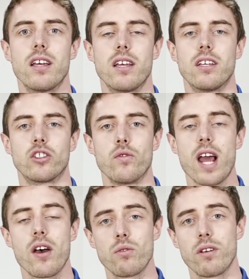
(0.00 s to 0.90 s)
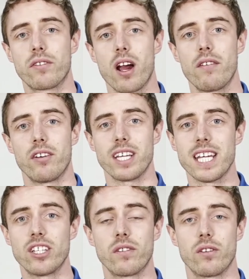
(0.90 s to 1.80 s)
So now that we've covered
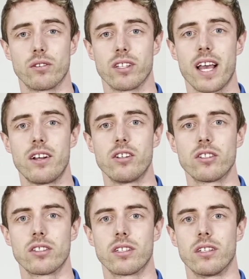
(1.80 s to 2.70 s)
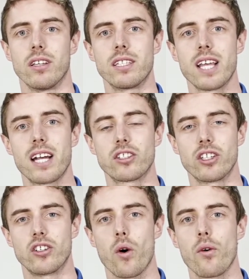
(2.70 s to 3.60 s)
each of those letters, let's actually
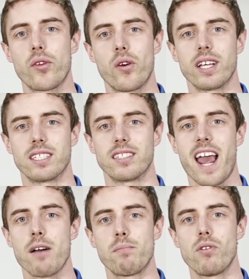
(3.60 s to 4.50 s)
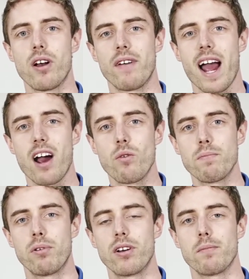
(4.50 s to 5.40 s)
go through an example of how we
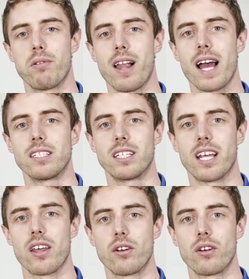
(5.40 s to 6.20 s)
put a plan together